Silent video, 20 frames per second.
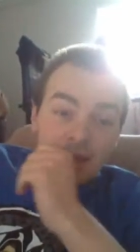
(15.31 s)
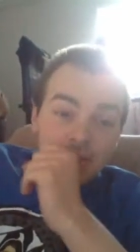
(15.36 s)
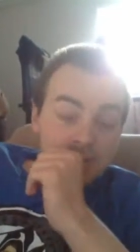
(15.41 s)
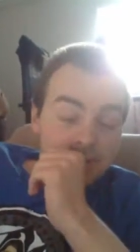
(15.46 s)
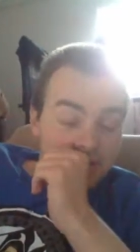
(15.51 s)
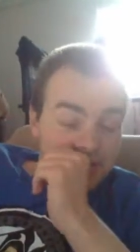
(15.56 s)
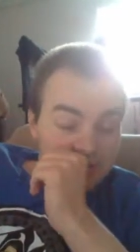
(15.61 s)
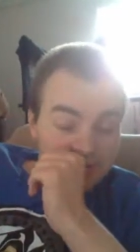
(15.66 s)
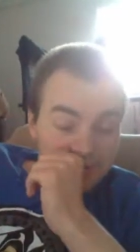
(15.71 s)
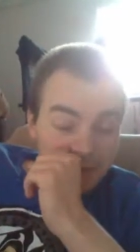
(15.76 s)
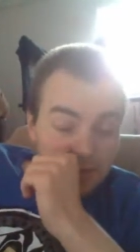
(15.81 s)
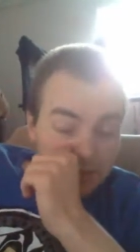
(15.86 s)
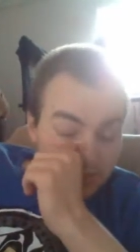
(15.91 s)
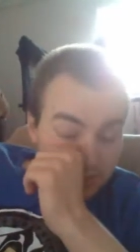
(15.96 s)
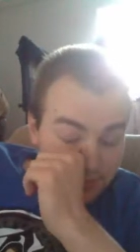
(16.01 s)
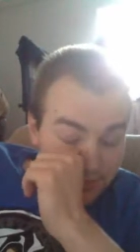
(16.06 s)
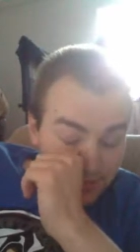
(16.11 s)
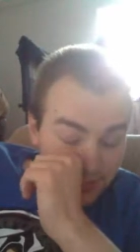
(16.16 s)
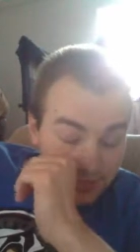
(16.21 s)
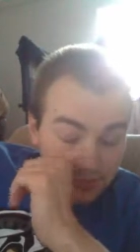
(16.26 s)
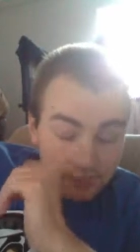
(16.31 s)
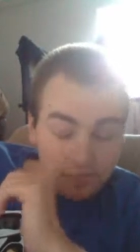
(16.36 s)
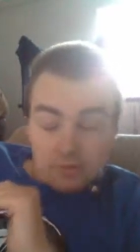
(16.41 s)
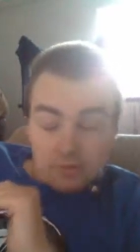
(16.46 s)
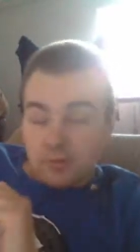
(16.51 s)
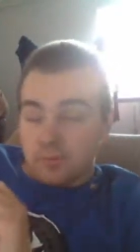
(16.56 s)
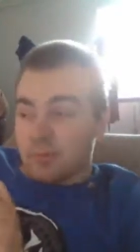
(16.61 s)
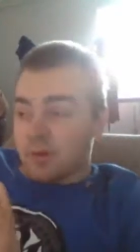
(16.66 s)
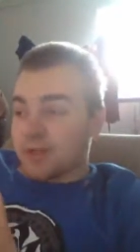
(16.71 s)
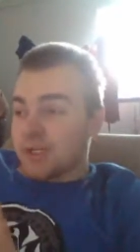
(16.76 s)
But this is my review
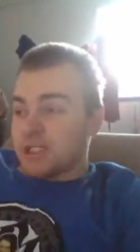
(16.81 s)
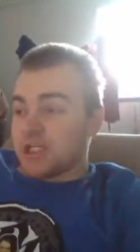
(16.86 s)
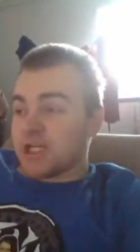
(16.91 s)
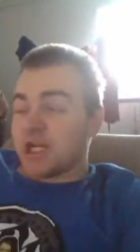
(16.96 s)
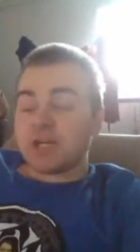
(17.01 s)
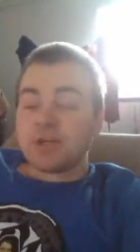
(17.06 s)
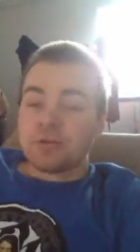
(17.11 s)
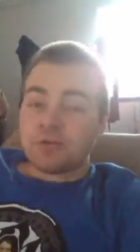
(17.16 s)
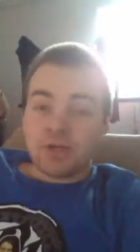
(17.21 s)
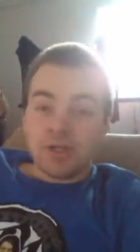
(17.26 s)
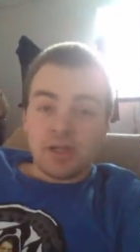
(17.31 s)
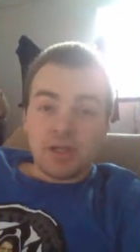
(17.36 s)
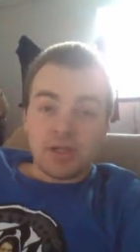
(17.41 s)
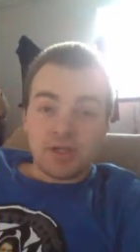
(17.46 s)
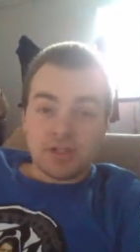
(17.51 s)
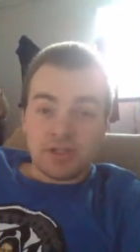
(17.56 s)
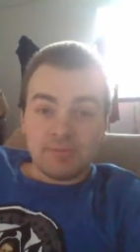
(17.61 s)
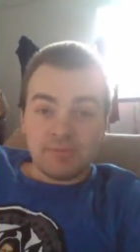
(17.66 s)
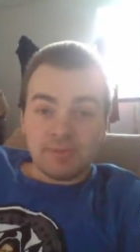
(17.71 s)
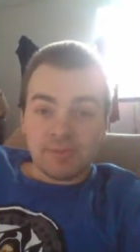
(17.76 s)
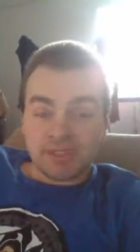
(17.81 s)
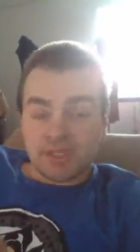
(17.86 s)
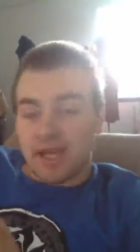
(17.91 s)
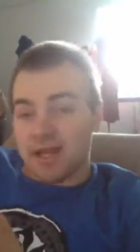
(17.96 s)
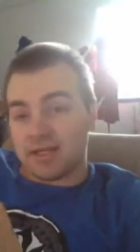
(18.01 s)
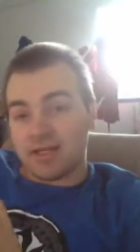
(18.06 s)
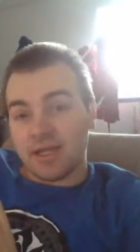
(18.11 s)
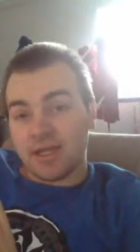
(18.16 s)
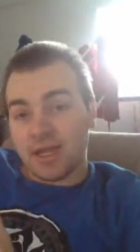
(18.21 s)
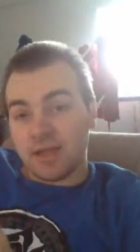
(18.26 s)
for my January achievements
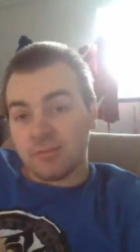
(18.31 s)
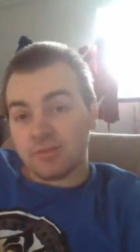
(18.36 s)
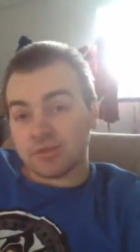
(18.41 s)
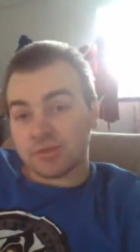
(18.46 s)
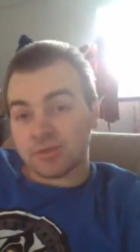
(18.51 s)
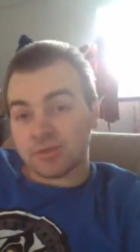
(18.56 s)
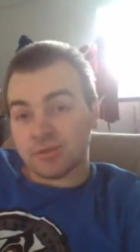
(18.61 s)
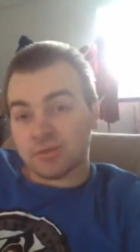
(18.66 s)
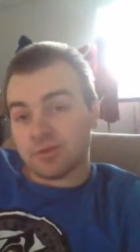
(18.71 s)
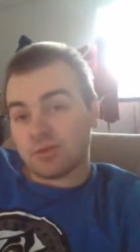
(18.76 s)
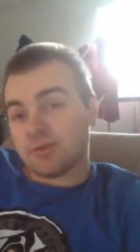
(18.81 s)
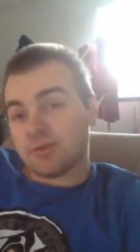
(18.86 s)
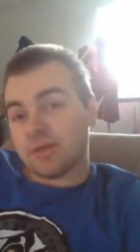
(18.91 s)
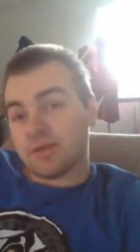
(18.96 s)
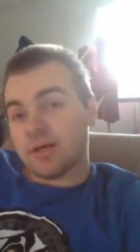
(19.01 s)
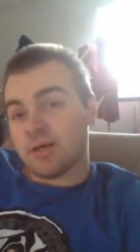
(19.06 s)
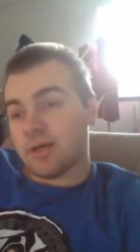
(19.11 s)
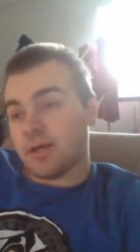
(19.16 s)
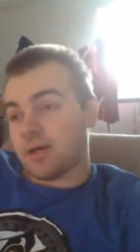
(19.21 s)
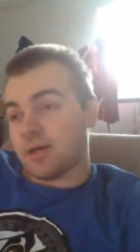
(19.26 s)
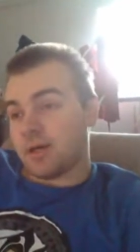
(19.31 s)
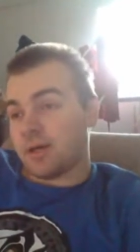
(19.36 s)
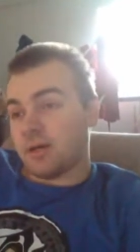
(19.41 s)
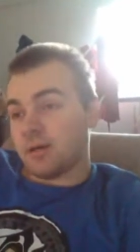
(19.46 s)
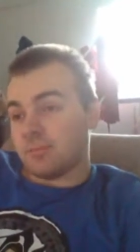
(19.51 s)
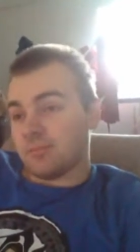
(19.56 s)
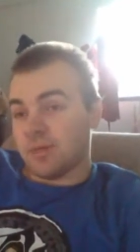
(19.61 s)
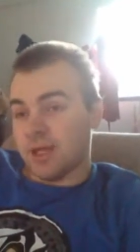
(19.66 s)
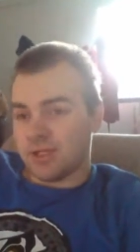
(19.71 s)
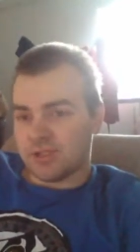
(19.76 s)
and game score,
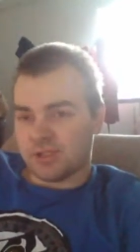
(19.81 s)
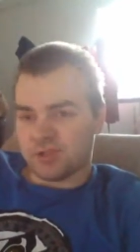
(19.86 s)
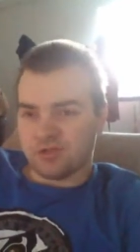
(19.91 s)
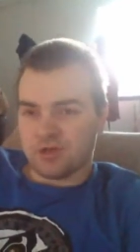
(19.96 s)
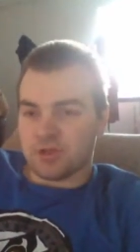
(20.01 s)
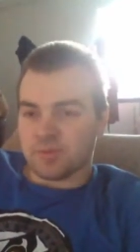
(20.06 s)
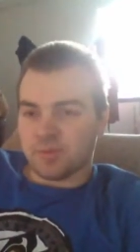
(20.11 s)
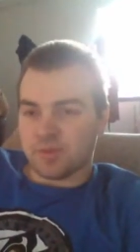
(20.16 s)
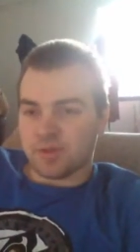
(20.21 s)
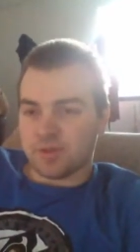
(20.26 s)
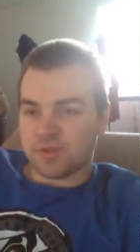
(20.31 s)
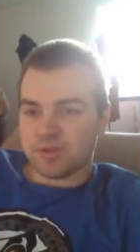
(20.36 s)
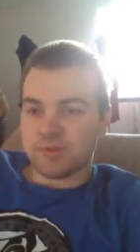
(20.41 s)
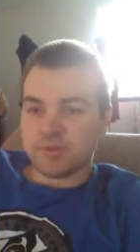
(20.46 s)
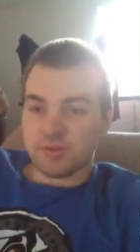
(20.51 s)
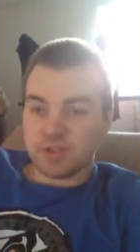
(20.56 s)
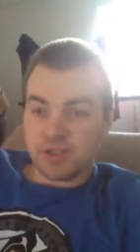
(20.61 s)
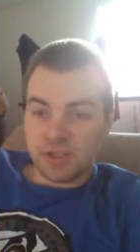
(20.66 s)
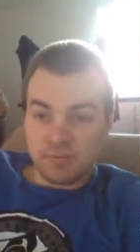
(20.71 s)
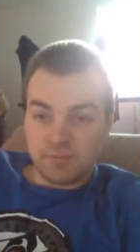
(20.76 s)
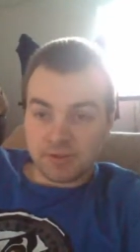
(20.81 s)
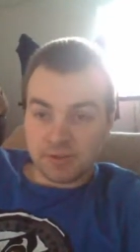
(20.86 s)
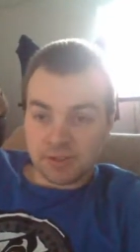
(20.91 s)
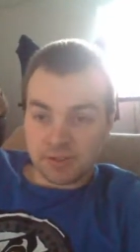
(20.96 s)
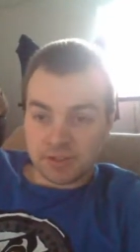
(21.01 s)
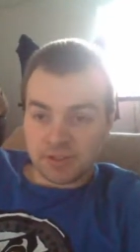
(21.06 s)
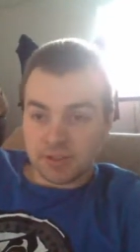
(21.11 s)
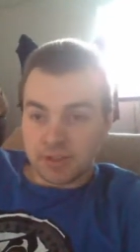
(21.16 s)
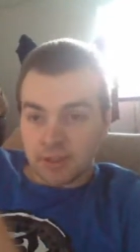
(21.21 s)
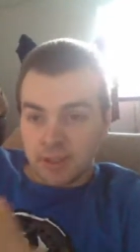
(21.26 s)
uh, as tracked by True
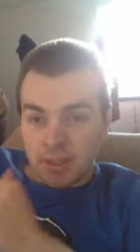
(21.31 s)
Achievements.